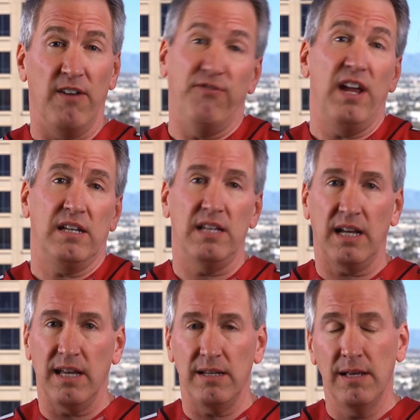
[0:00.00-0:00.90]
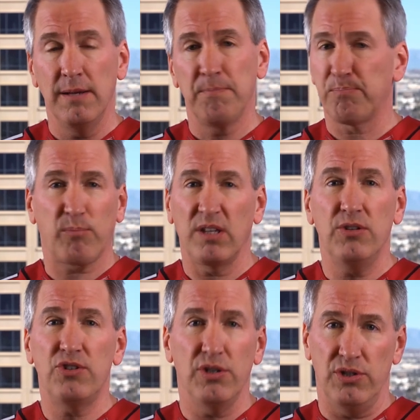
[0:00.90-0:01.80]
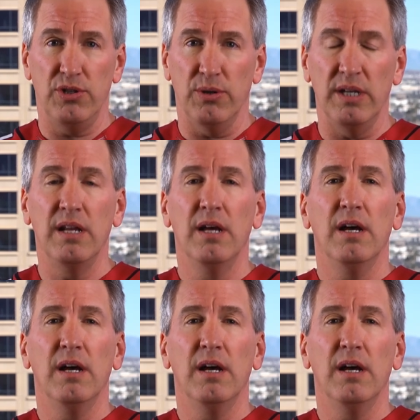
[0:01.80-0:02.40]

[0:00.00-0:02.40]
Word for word: a fake ticket you shouldn't do it.